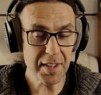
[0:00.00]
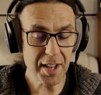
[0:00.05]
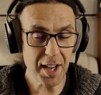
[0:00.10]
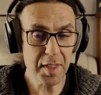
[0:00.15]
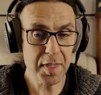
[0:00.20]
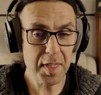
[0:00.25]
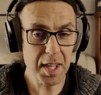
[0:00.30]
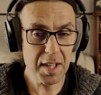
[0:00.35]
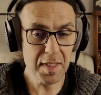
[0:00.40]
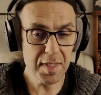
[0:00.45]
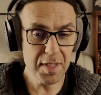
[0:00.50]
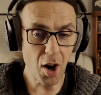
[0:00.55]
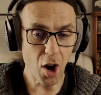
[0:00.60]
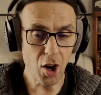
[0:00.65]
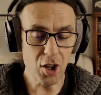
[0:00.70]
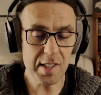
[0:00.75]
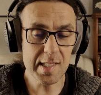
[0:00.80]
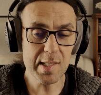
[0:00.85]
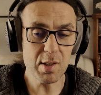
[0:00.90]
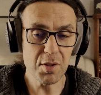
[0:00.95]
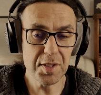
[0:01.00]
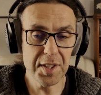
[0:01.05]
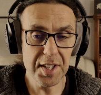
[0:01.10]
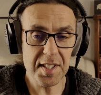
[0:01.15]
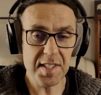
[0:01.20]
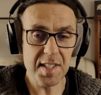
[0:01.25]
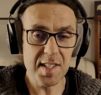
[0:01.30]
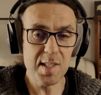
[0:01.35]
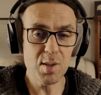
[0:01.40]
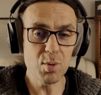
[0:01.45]
I think also
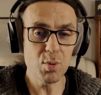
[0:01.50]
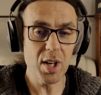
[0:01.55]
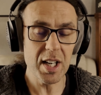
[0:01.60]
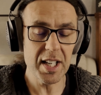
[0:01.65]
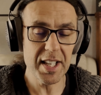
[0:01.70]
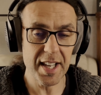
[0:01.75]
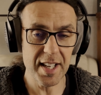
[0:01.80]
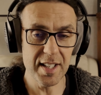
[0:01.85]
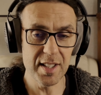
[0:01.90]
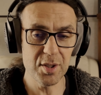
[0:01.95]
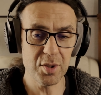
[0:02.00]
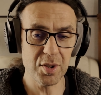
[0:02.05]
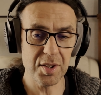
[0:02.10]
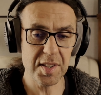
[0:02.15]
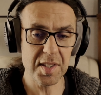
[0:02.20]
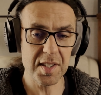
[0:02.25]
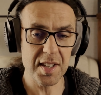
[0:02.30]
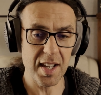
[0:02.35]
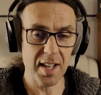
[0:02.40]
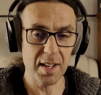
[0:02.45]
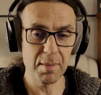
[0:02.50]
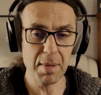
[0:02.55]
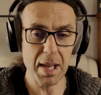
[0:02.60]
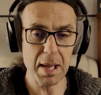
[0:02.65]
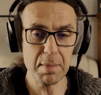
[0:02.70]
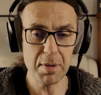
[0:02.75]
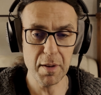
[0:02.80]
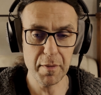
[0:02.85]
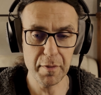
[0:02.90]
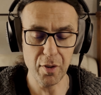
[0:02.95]
this is really interesting,
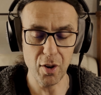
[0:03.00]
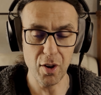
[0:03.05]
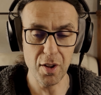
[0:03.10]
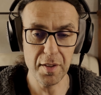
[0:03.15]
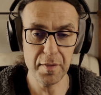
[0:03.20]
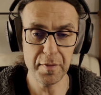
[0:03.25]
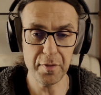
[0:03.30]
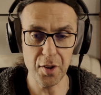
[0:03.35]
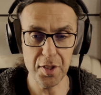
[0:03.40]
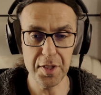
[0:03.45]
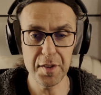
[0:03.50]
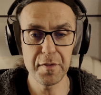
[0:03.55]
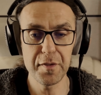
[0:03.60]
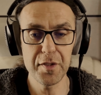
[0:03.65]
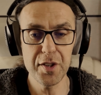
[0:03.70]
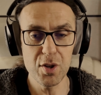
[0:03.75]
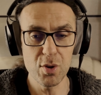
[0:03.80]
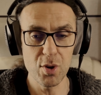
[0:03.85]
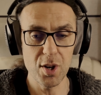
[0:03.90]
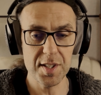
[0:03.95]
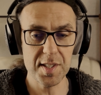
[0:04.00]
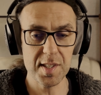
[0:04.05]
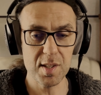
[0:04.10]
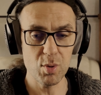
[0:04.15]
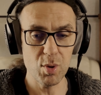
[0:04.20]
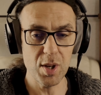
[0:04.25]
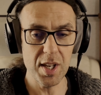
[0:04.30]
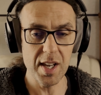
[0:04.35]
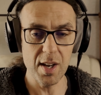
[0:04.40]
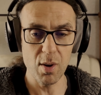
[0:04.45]
maybe for the viewers to
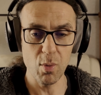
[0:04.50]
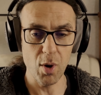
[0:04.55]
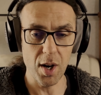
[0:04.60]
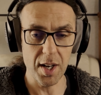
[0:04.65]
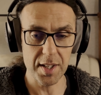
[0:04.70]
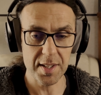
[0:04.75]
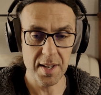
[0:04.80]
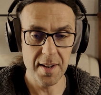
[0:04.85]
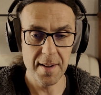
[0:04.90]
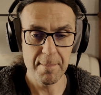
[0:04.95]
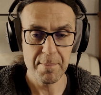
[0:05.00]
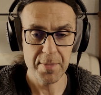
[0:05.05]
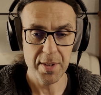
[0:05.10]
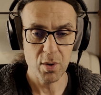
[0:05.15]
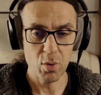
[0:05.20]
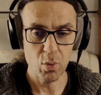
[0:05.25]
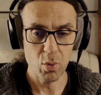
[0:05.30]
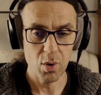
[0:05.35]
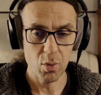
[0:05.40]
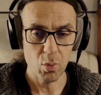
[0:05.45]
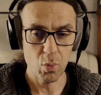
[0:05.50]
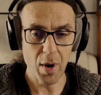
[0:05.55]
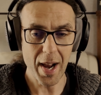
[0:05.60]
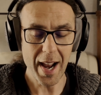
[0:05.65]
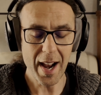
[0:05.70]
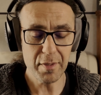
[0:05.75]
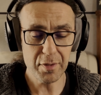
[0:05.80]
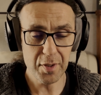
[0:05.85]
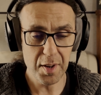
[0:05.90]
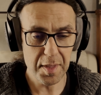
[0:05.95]
hear where
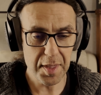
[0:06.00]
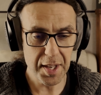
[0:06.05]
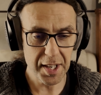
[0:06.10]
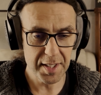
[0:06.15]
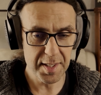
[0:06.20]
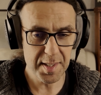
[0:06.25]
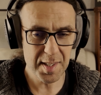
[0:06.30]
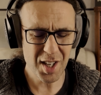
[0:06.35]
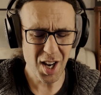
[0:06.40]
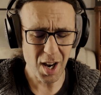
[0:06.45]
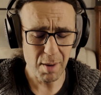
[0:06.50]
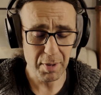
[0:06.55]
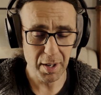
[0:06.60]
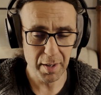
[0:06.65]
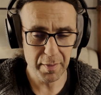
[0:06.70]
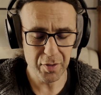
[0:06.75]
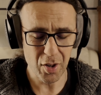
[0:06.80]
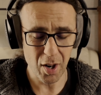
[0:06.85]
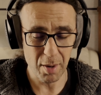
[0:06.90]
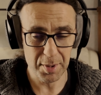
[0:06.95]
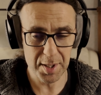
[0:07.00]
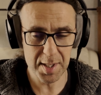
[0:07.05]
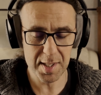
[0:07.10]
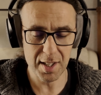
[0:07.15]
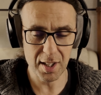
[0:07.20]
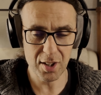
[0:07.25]
everything is coming from. It's not